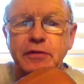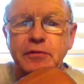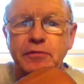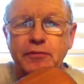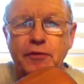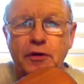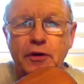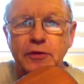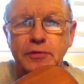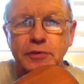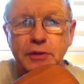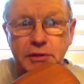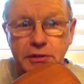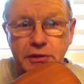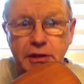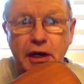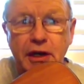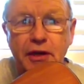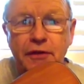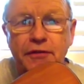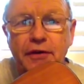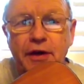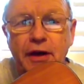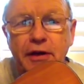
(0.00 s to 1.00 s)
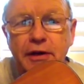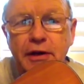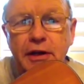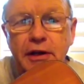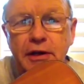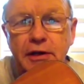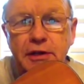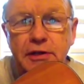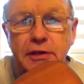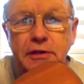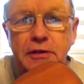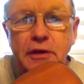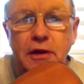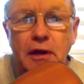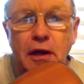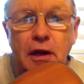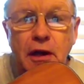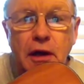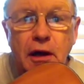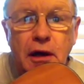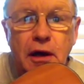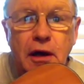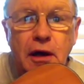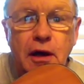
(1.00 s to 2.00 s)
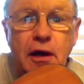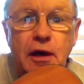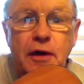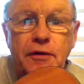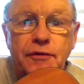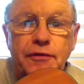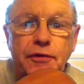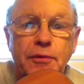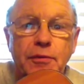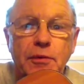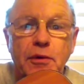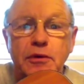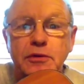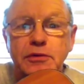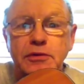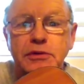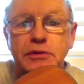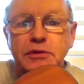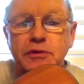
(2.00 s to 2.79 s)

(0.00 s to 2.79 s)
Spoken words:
forms a steady foundation for